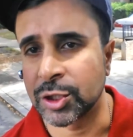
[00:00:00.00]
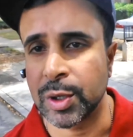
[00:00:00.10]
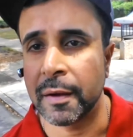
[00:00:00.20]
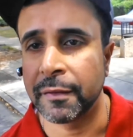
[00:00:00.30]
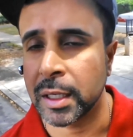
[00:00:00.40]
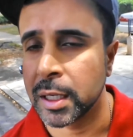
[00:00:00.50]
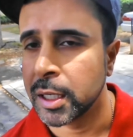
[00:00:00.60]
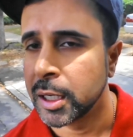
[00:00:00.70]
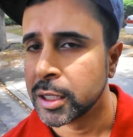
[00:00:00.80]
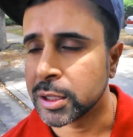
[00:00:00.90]
less traffic.
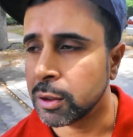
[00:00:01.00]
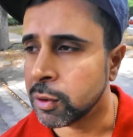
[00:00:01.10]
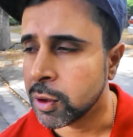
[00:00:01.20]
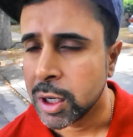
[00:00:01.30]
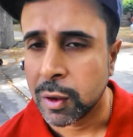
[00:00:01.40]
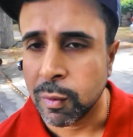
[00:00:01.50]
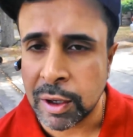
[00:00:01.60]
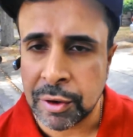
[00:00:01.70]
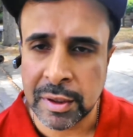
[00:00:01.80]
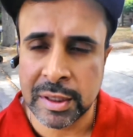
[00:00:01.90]
So
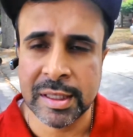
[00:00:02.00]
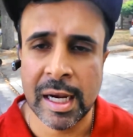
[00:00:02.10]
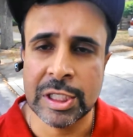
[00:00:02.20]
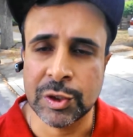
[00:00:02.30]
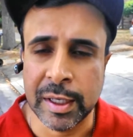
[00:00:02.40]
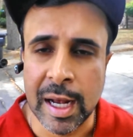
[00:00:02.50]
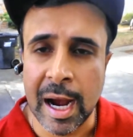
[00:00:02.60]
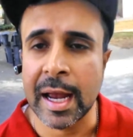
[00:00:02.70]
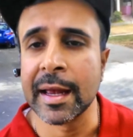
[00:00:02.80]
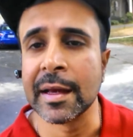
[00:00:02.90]
while going to the side street,
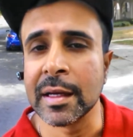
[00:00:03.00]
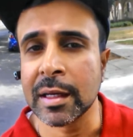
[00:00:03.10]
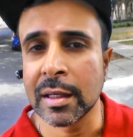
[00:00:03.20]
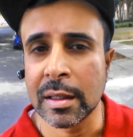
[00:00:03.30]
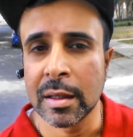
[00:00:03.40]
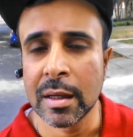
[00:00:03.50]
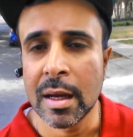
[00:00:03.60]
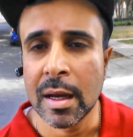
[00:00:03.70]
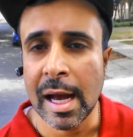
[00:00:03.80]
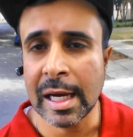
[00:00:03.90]
I
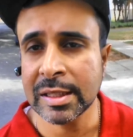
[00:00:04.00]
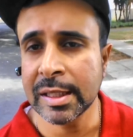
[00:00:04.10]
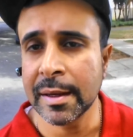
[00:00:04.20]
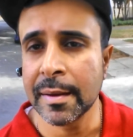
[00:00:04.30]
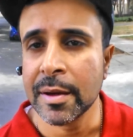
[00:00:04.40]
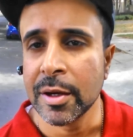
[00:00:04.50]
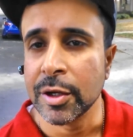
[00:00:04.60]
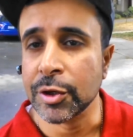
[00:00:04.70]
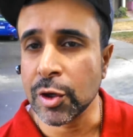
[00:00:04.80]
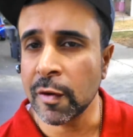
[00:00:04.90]
actually
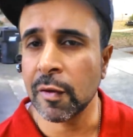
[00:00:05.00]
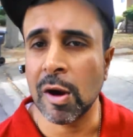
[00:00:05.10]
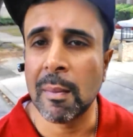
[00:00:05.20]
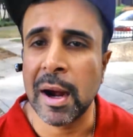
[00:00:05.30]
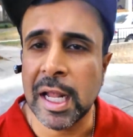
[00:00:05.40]
drove around